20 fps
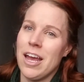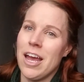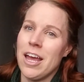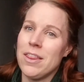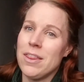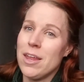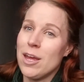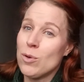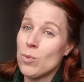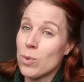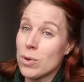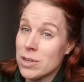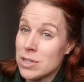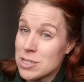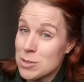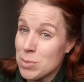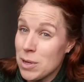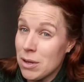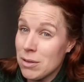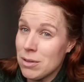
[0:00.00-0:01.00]
and then
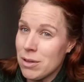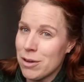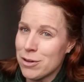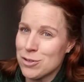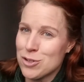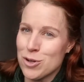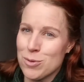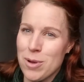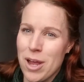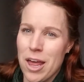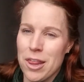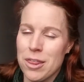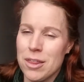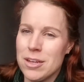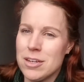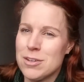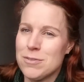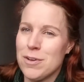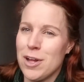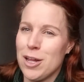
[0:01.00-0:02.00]
worries about long-term
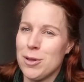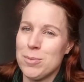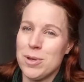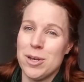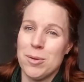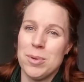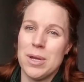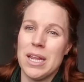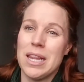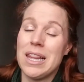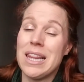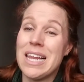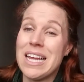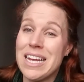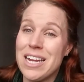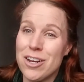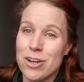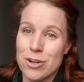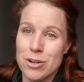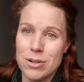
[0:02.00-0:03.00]
athlete development a bit
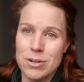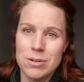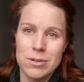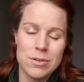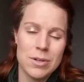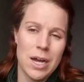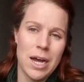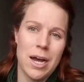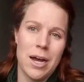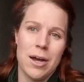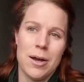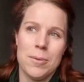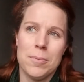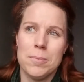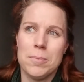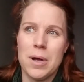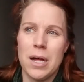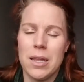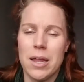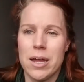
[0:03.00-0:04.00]
later.
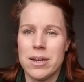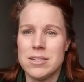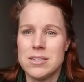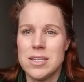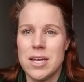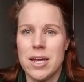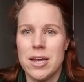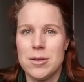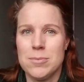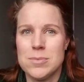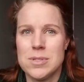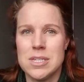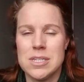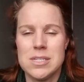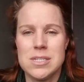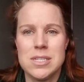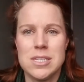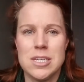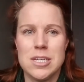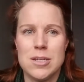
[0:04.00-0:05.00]
A lot of times it
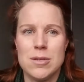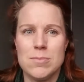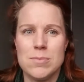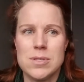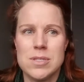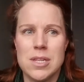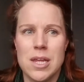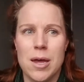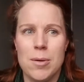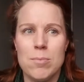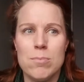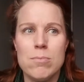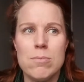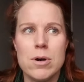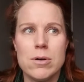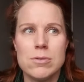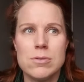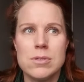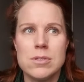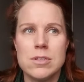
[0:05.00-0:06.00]
seems that
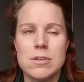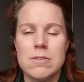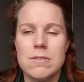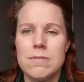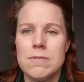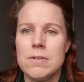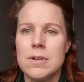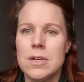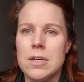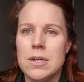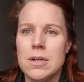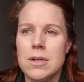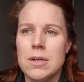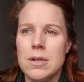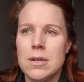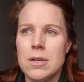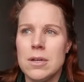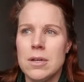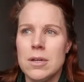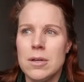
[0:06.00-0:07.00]
most of
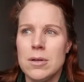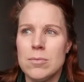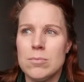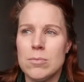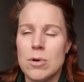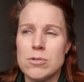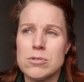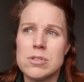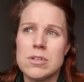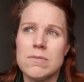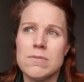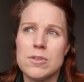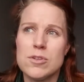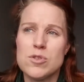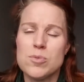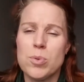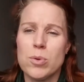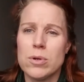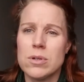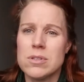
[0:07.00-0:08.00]
the
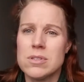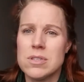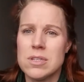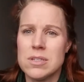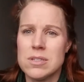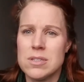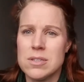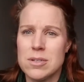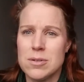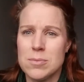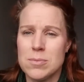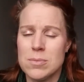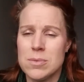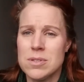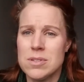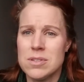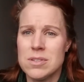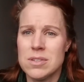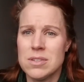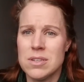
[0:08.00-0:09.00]
sports
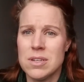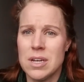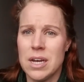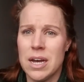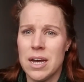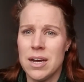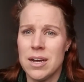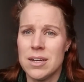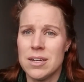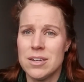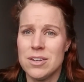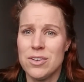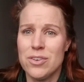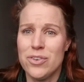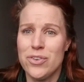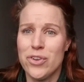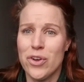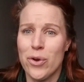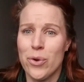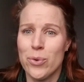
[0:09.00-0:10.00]
systems
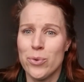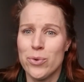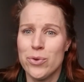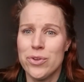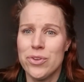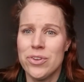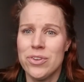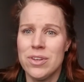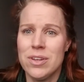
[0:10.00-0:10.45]
don't